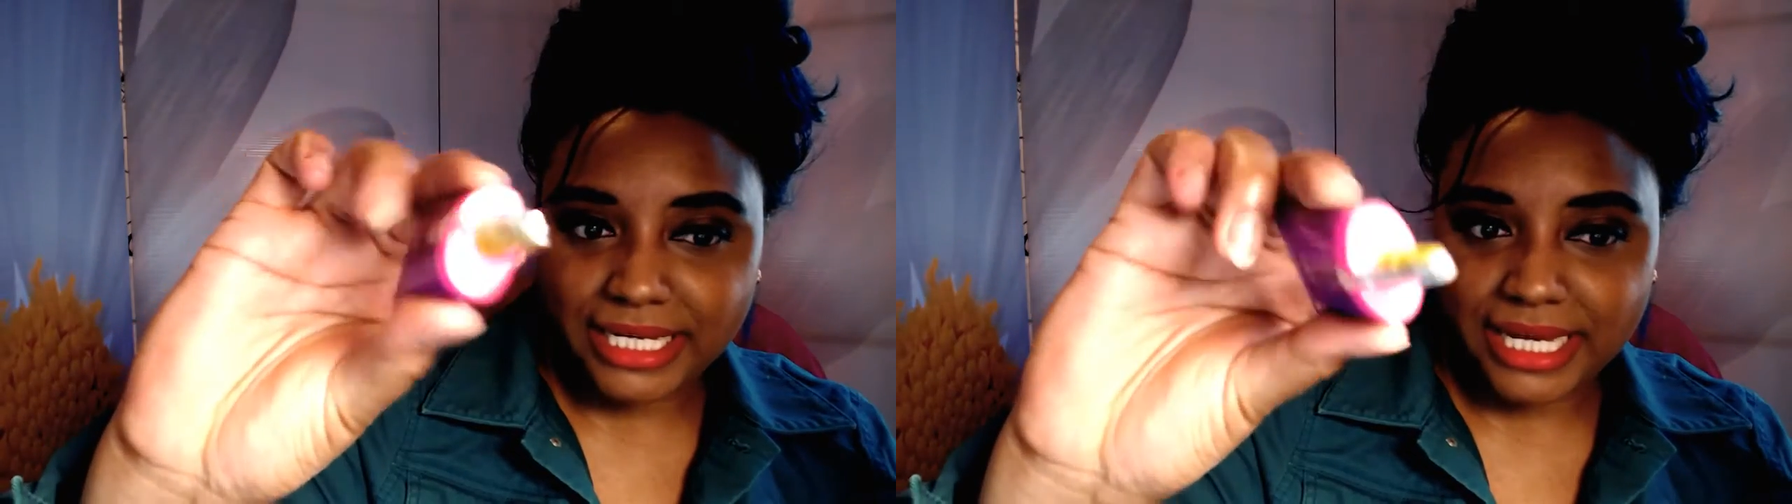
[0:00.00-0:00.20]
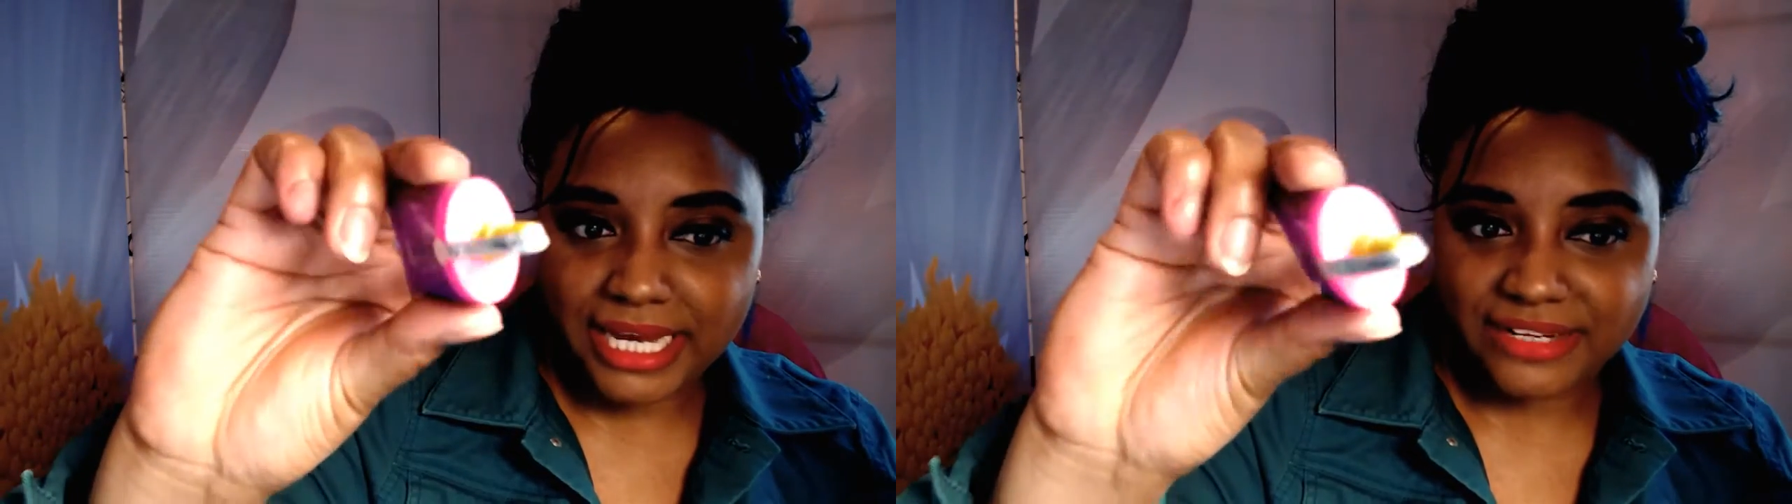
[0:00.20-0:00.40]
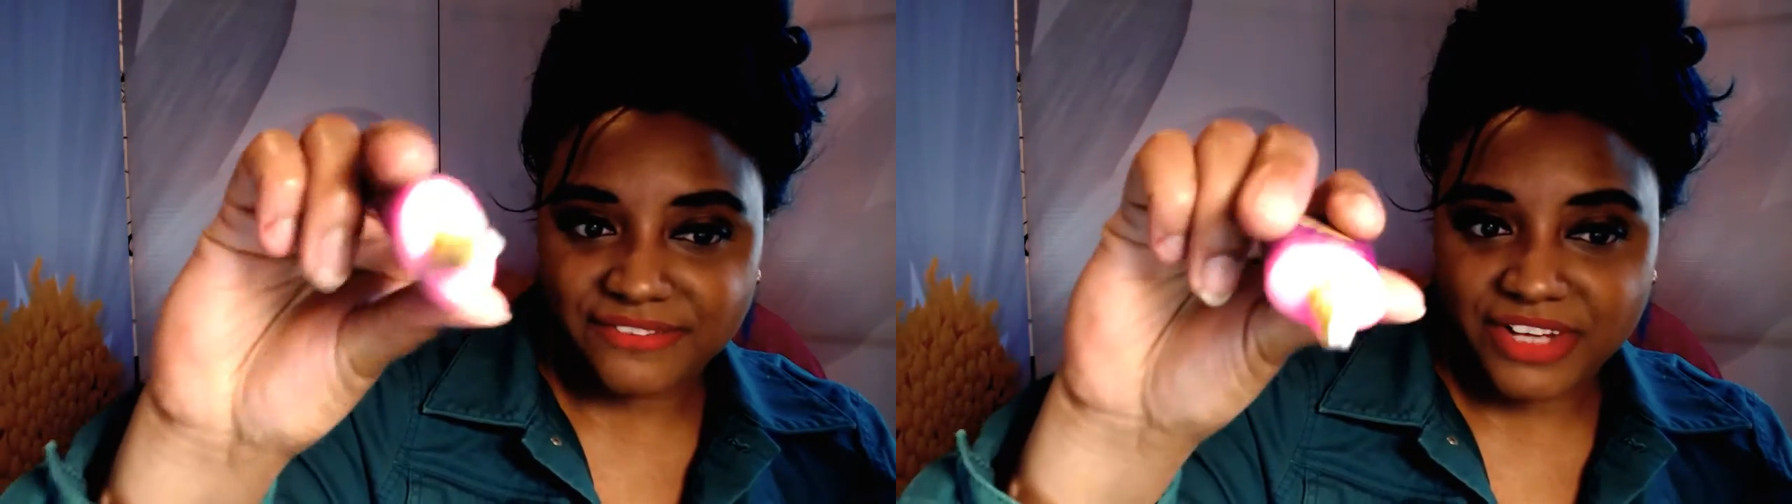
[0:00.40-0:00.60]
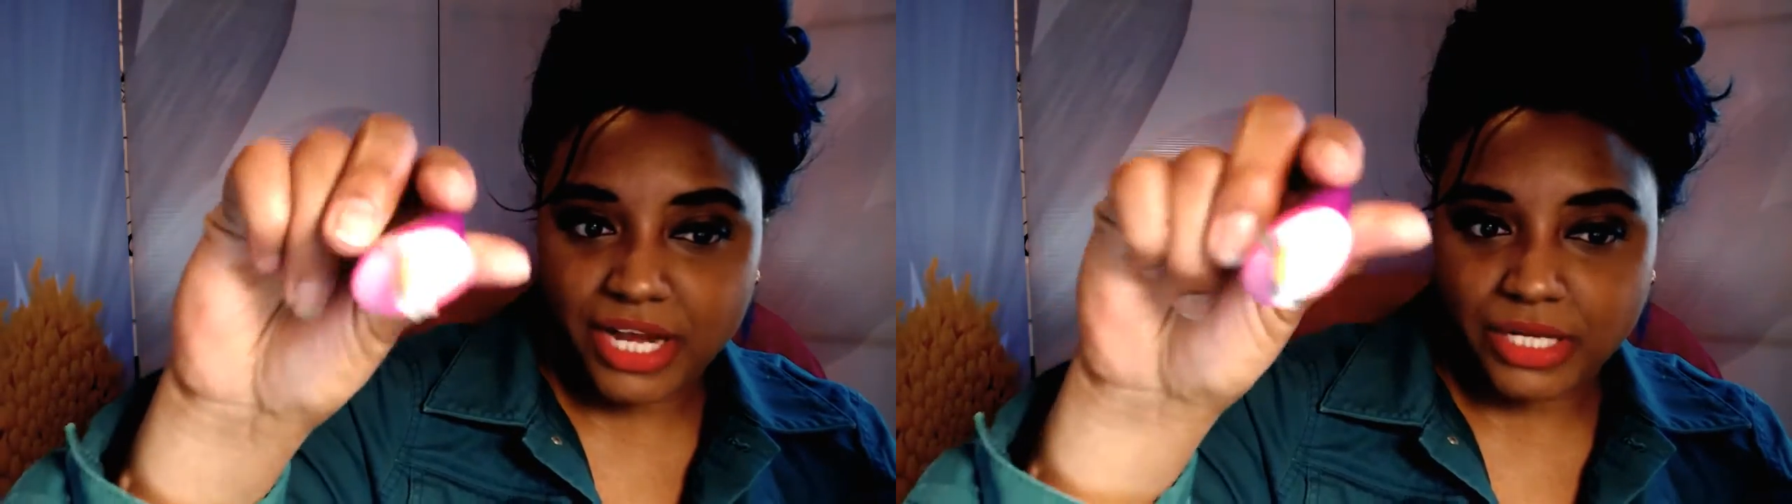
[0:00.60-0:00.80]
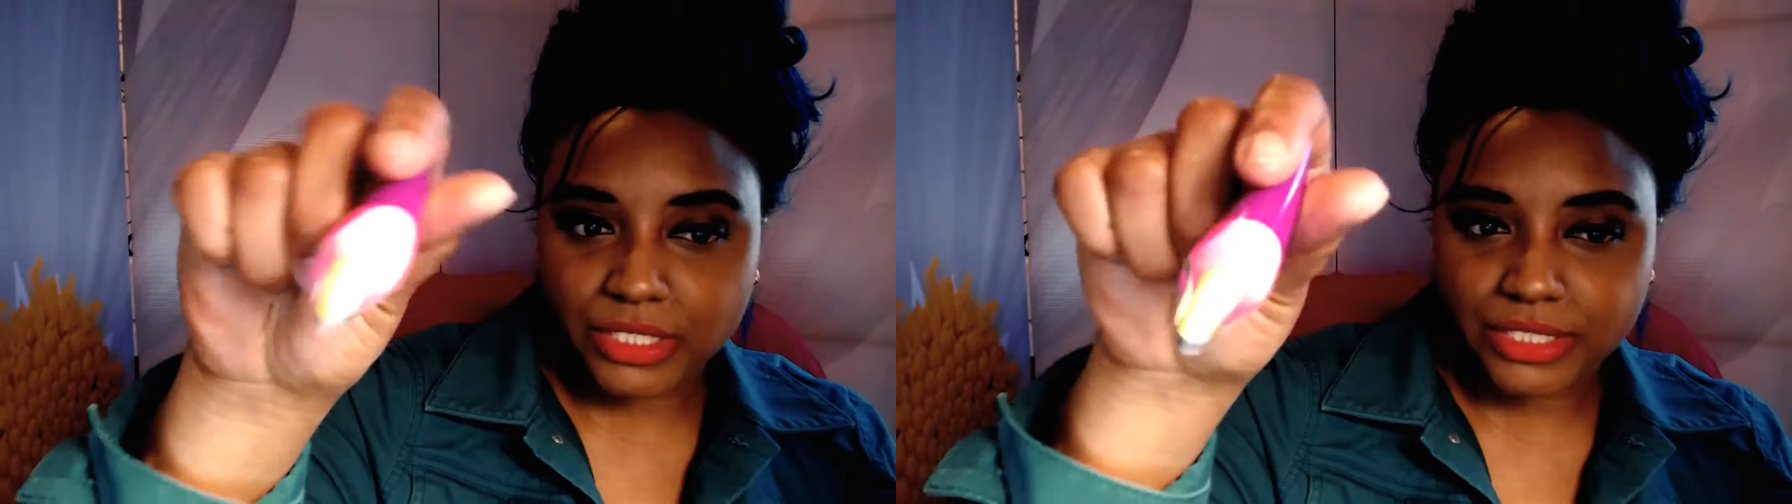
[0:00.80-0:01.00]
kind of
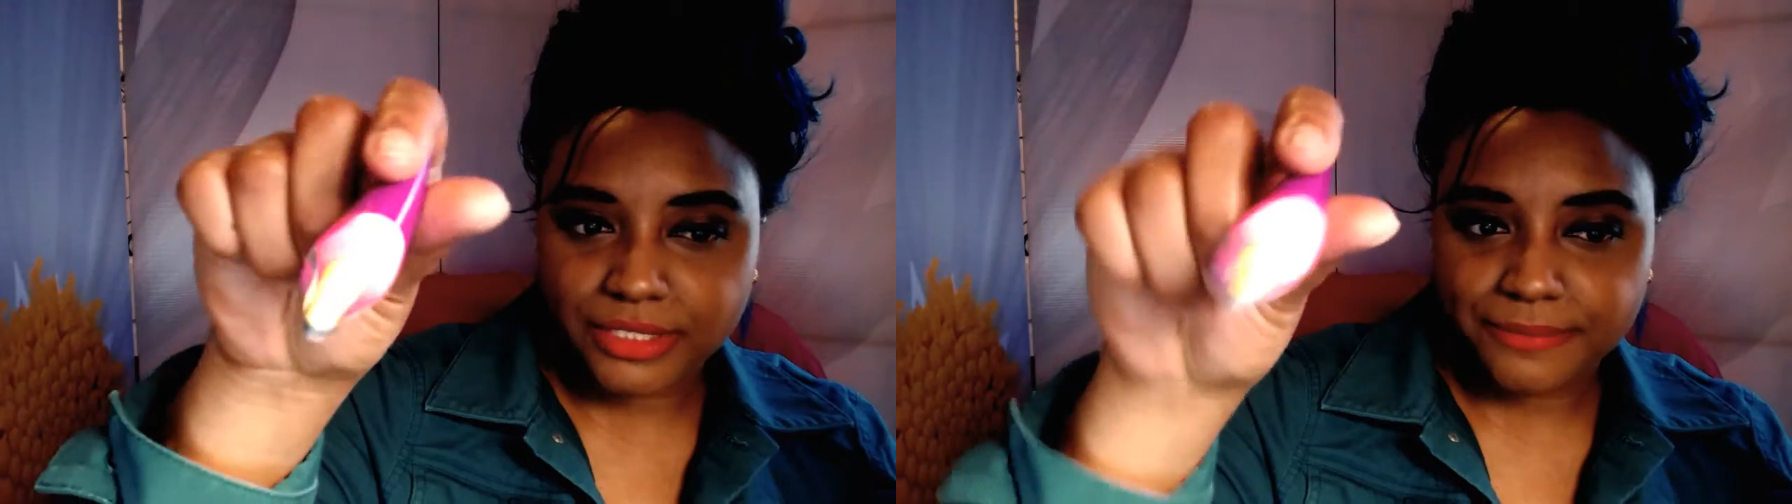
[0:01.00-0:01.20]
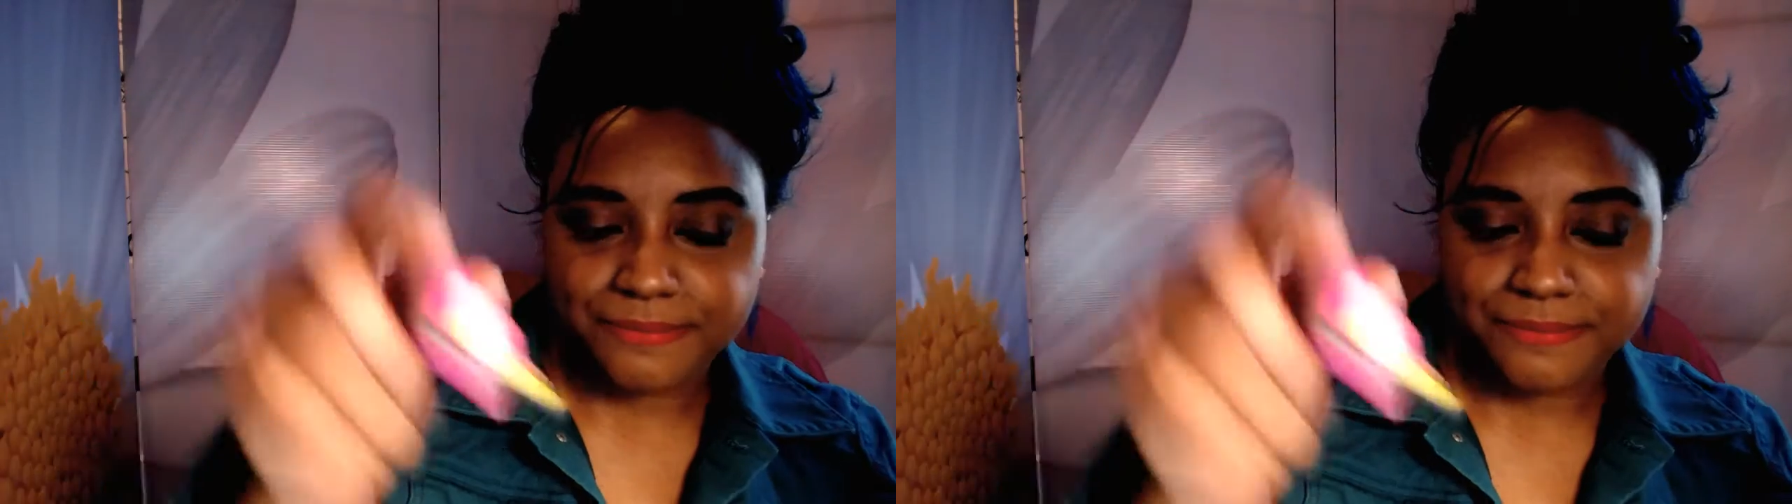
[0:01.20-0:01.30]
color.